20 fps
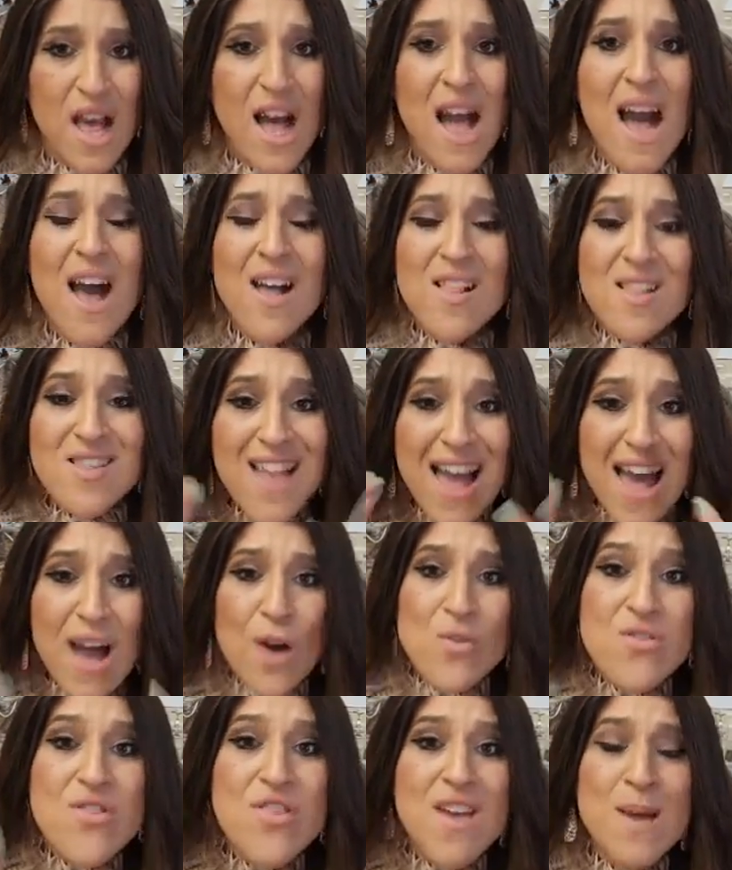
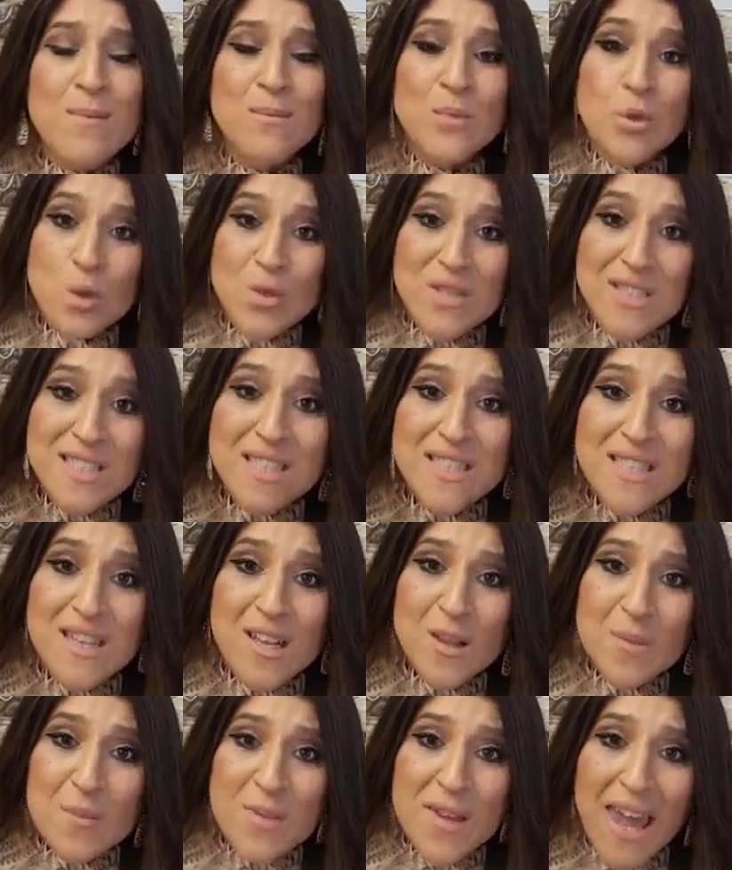Allow them to
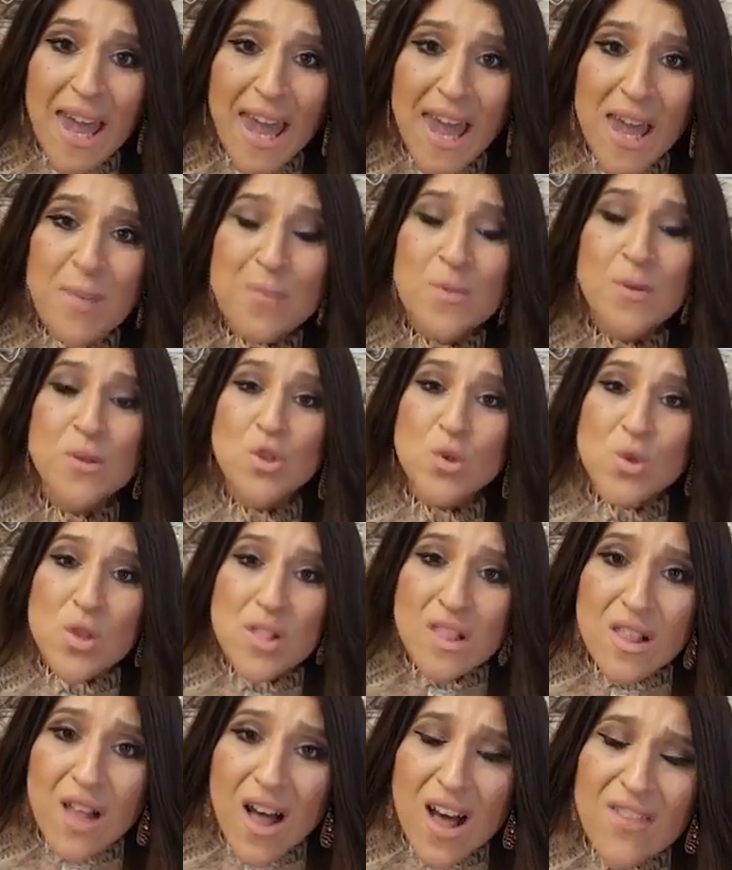still be able to
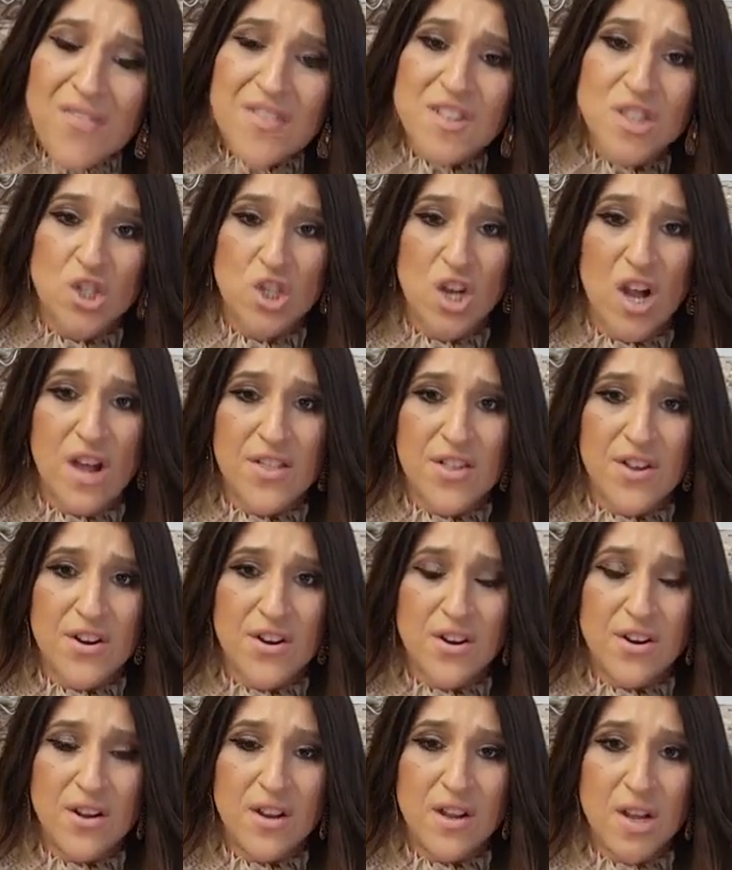love each
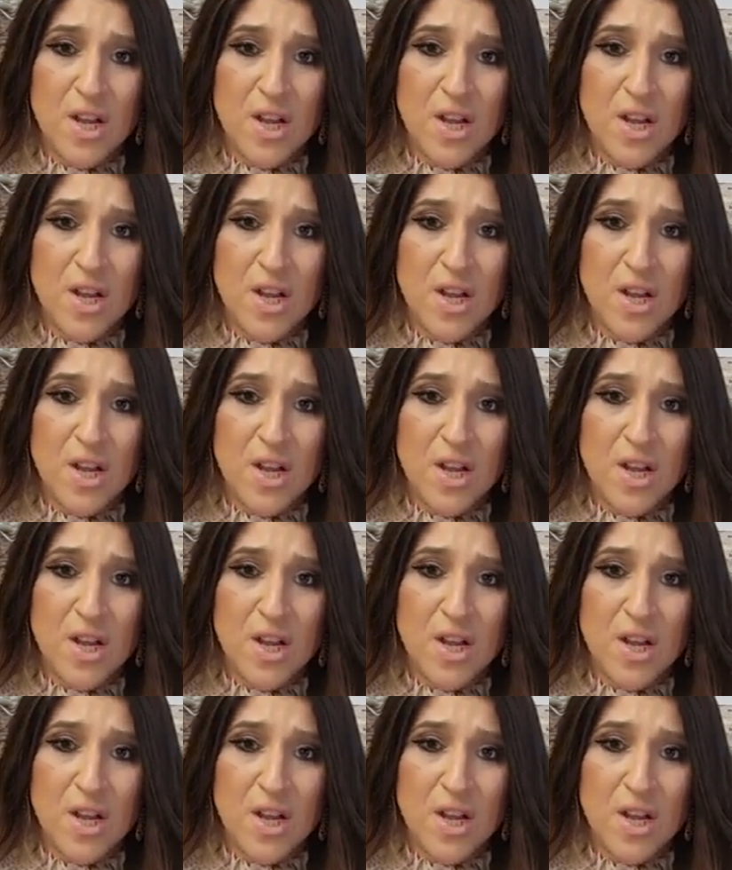other.